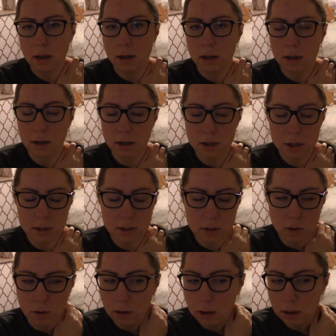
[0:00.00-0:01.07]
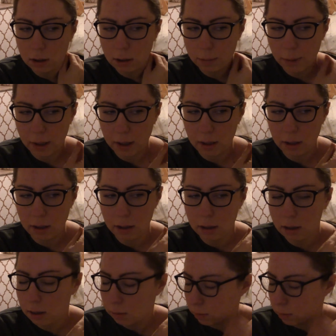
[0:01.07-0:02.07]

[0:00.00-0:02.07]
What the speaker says: and I just sunk a bit, and it